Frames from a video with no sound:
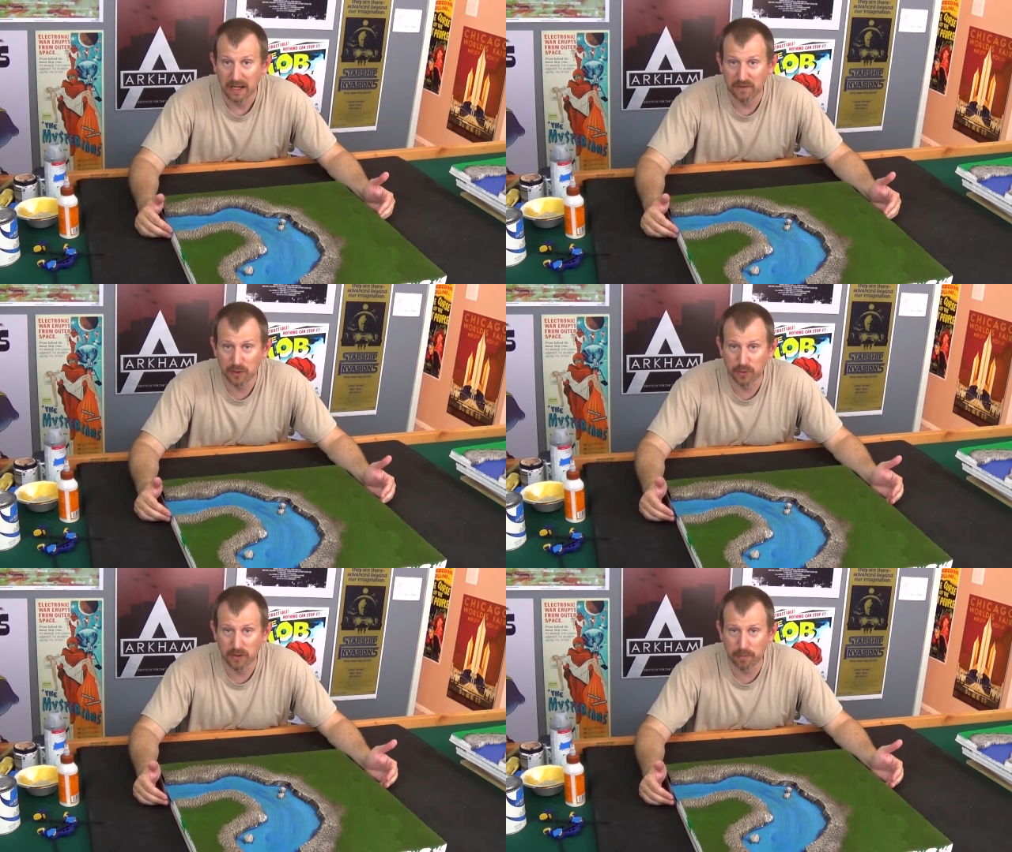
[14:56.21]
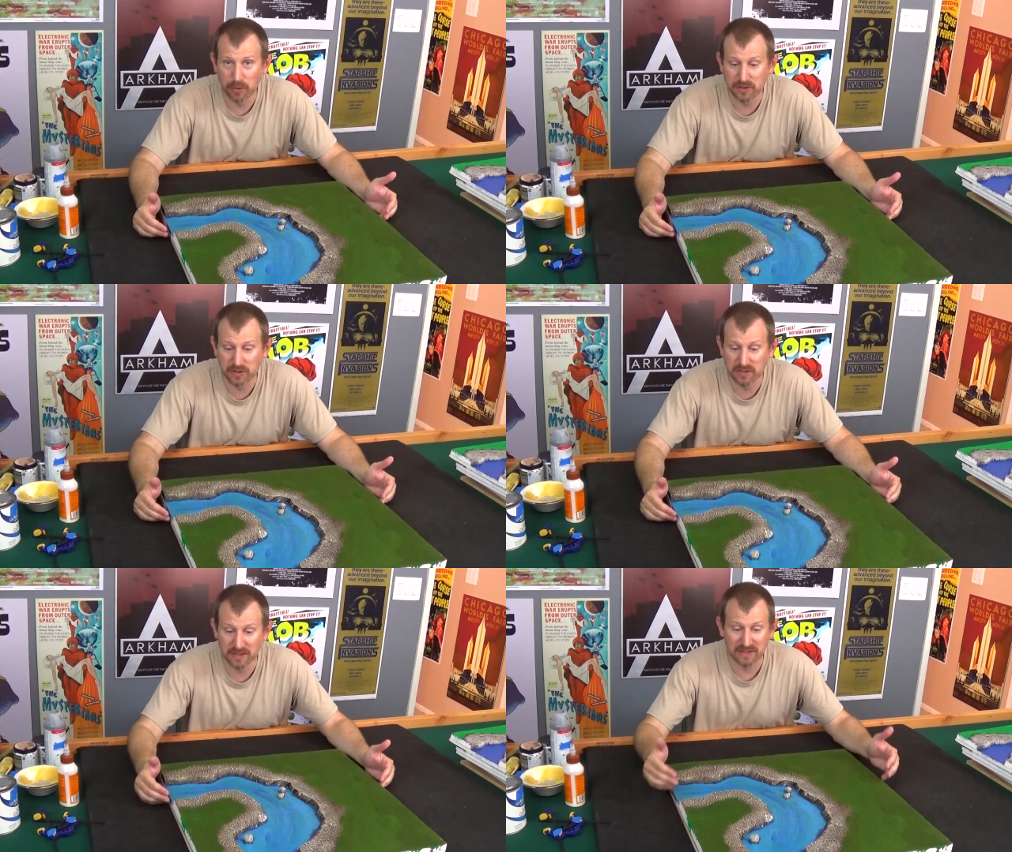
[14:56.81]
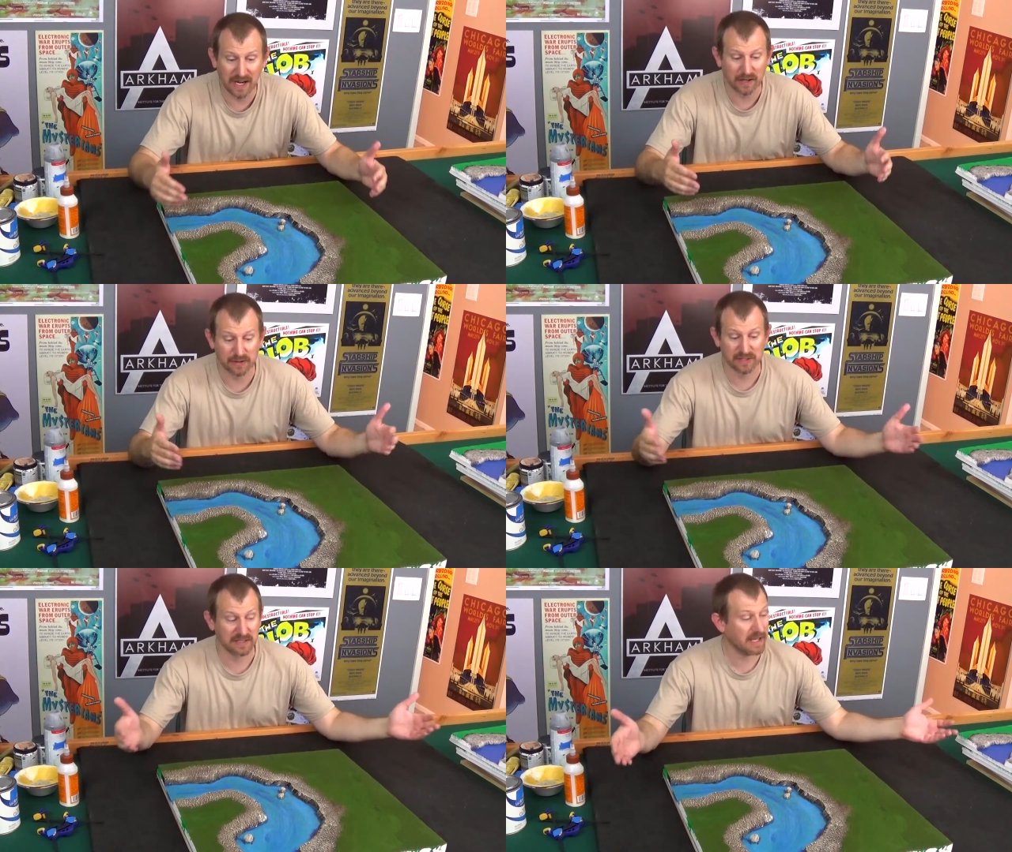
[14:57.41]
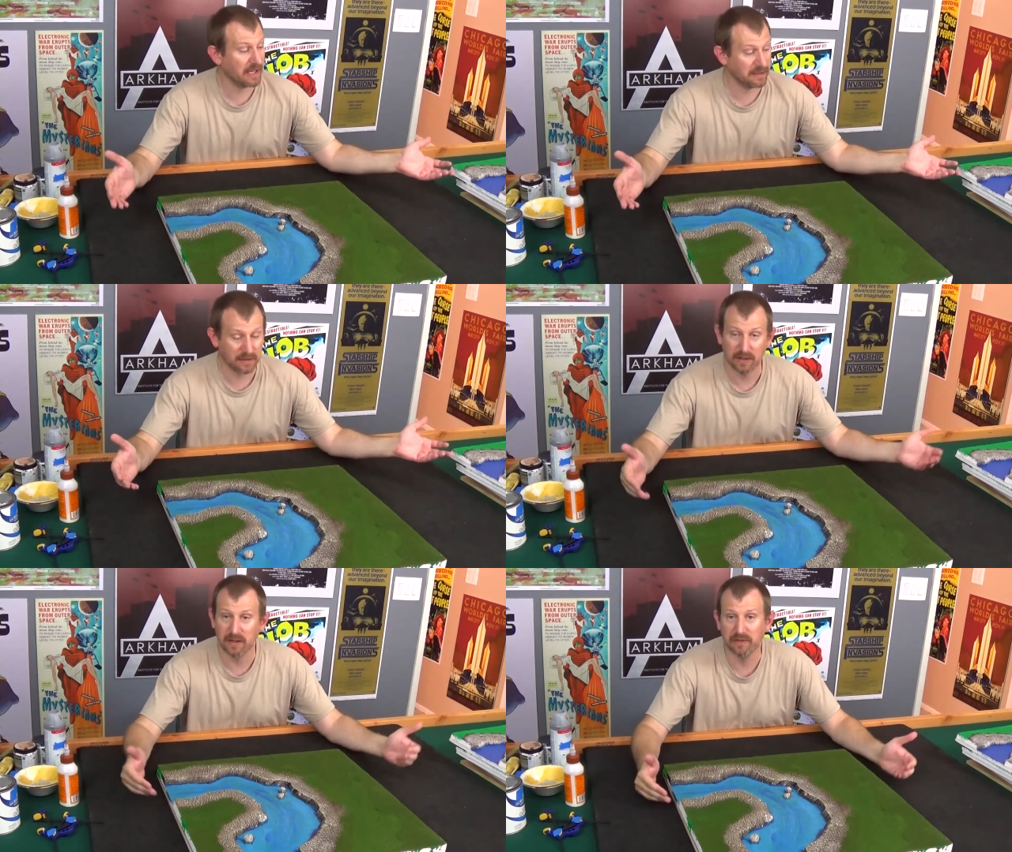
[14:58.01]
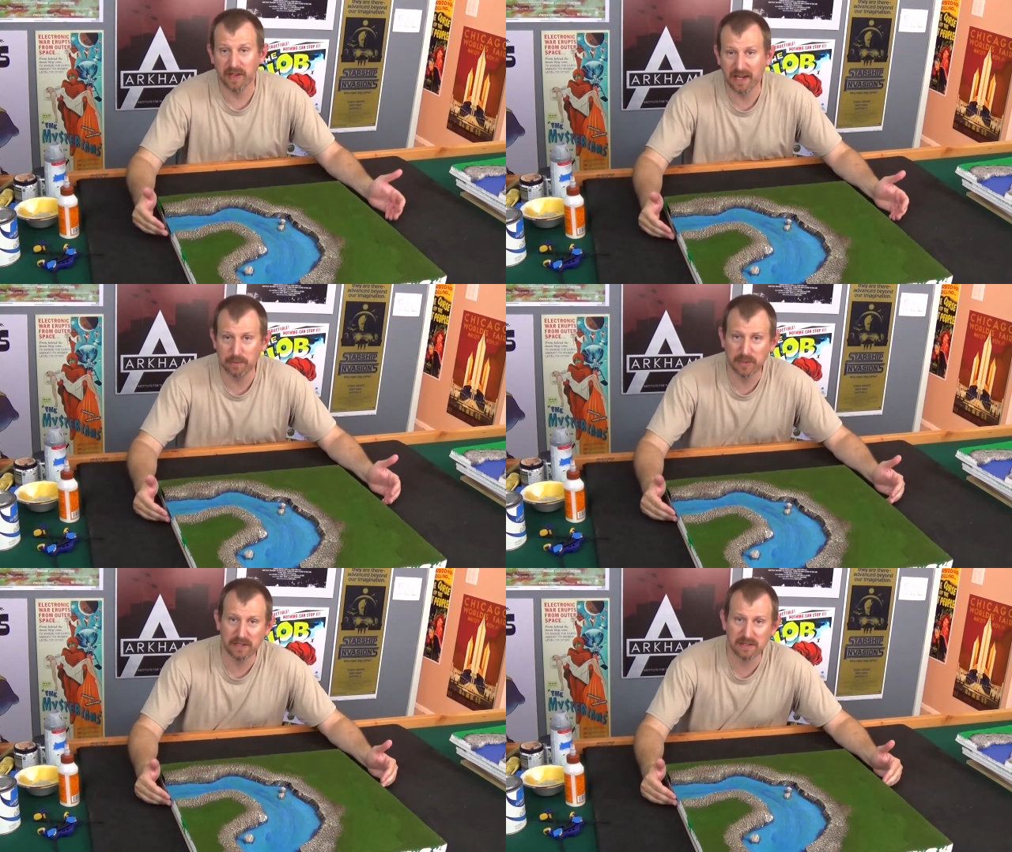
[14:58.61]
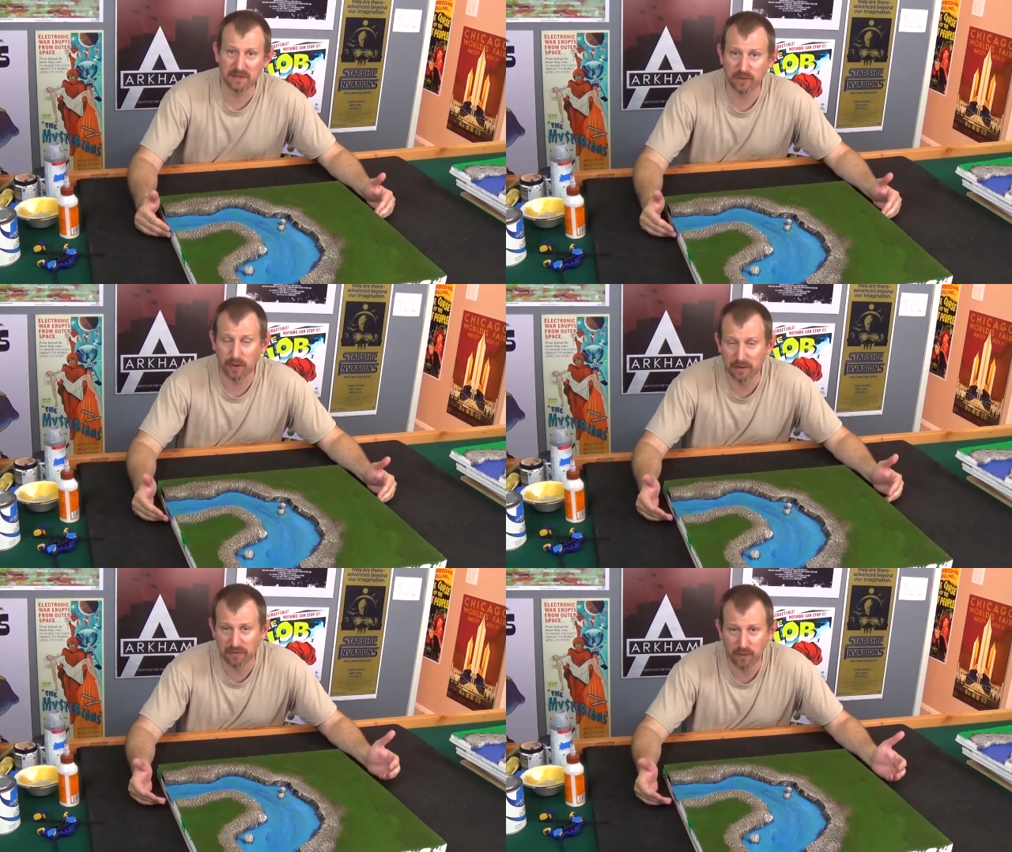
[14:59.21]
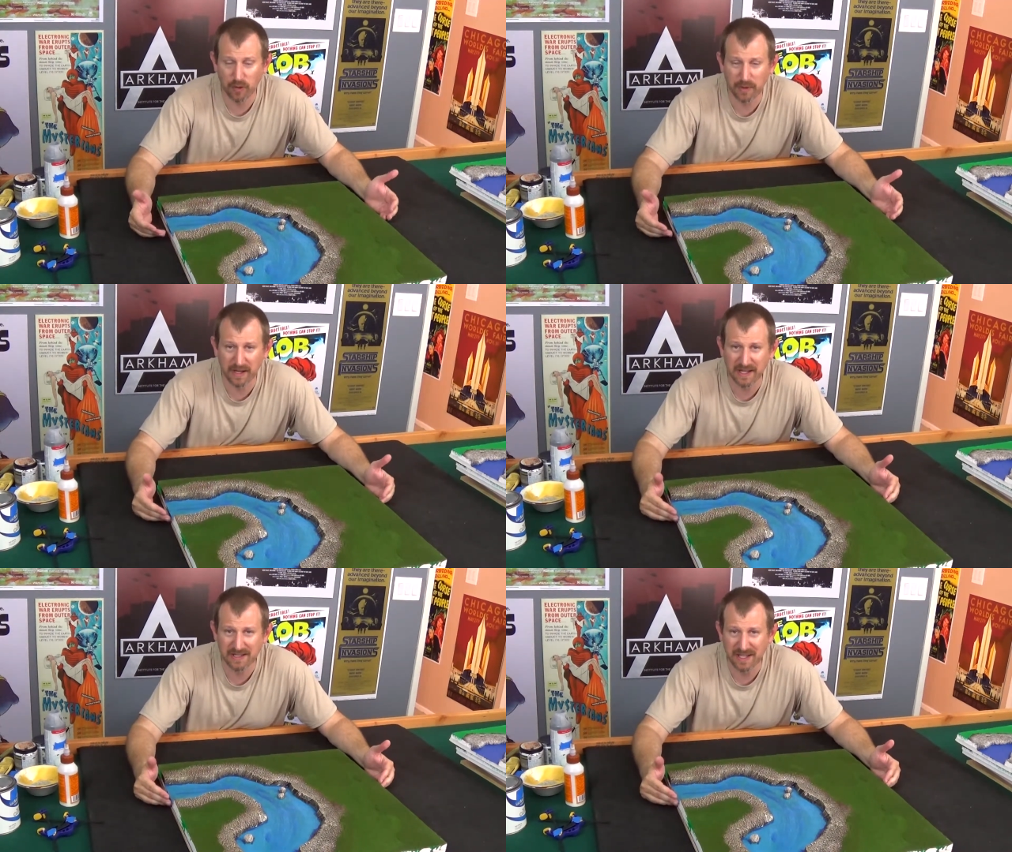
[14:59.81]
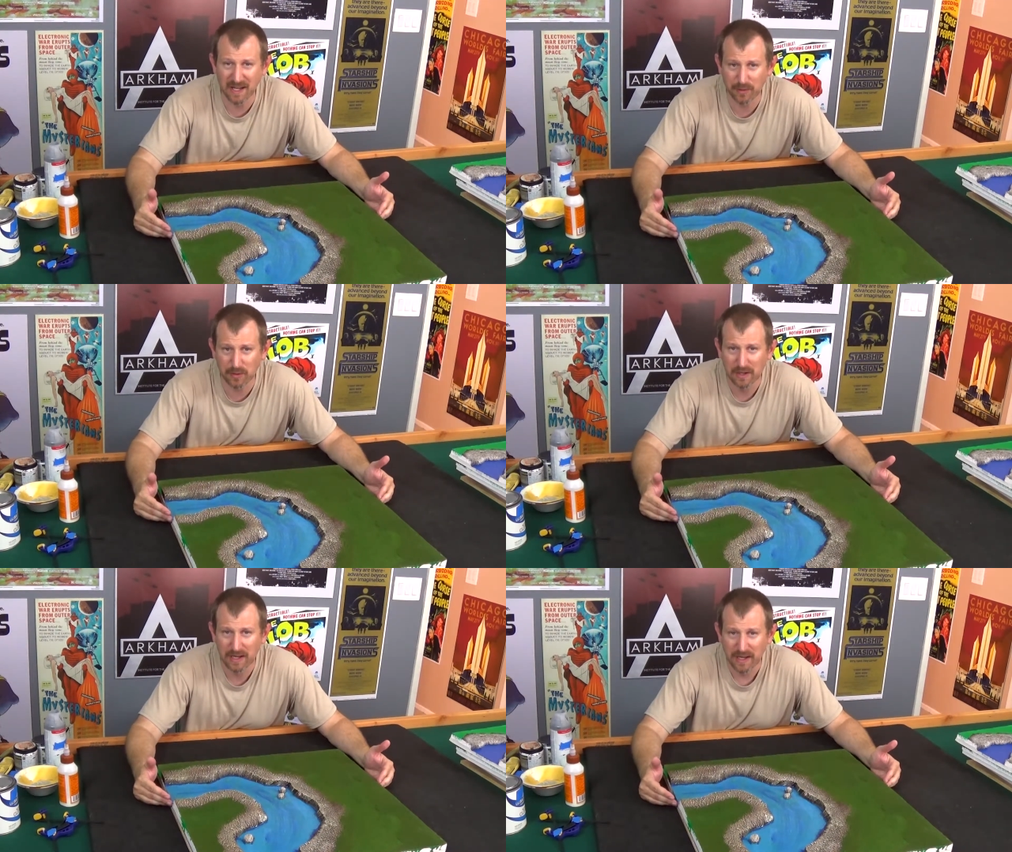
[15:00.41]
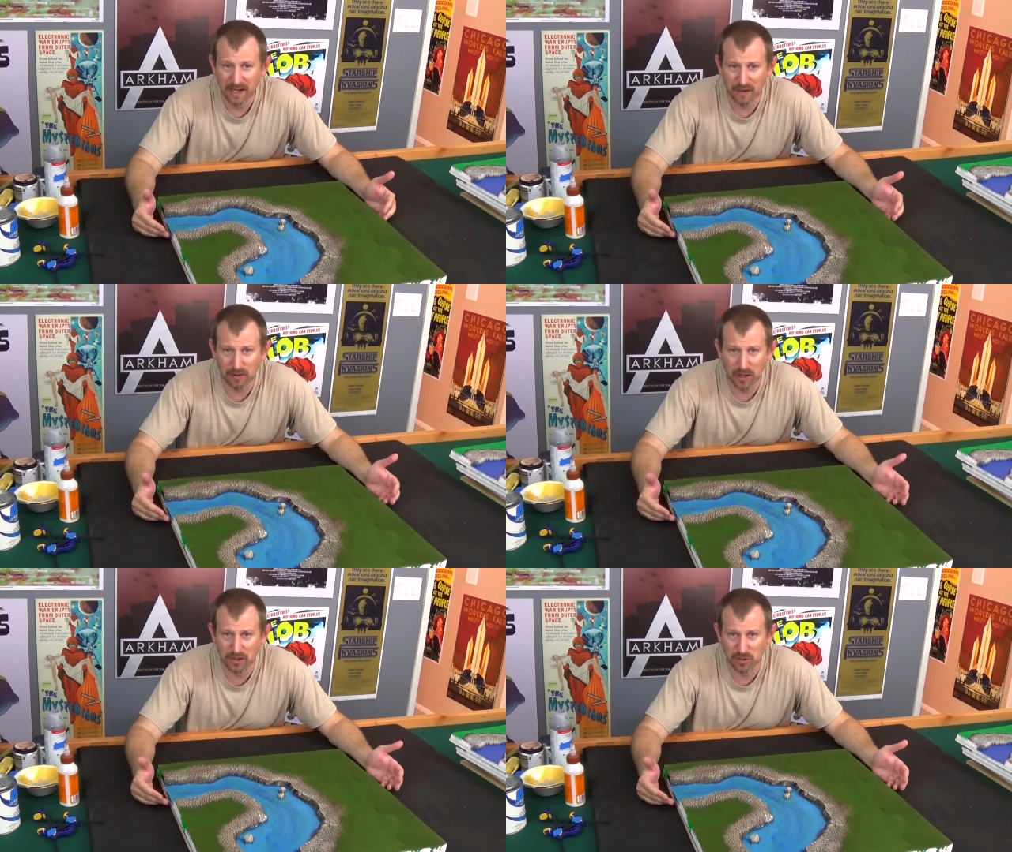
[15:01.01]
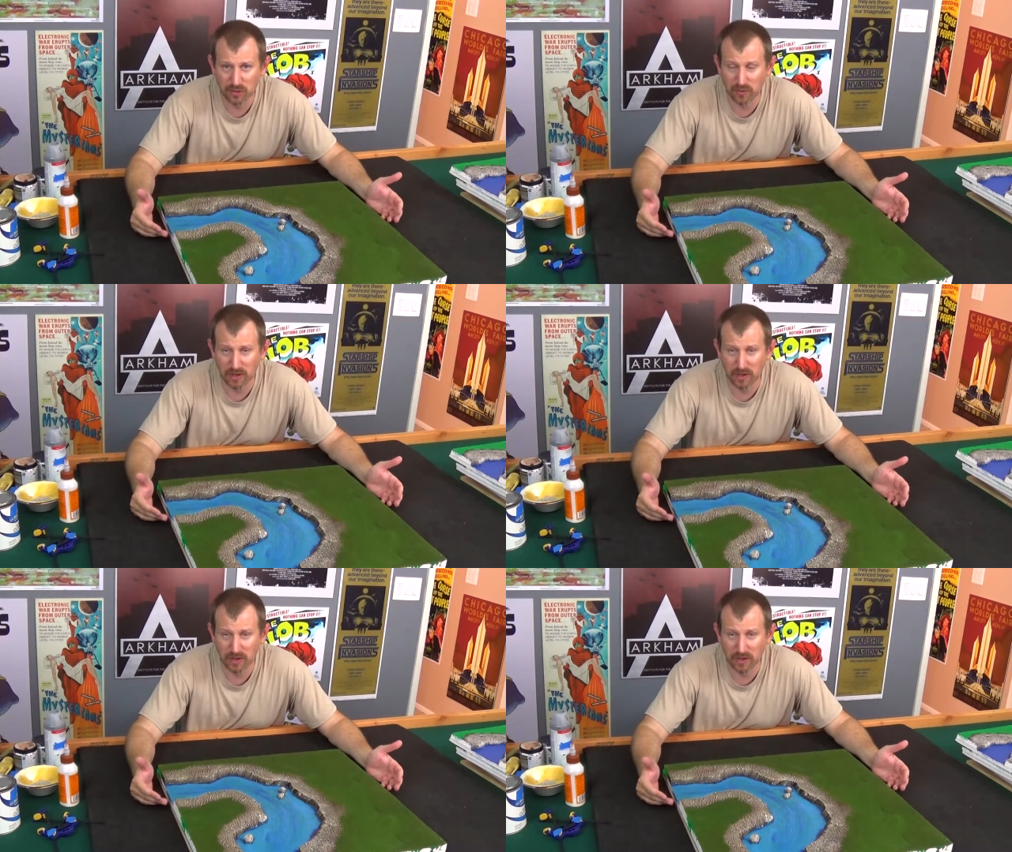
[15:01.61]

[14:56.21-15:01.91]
If you were to purchase an entire set of 8 pieces for a 4x8 table, it'll cost you over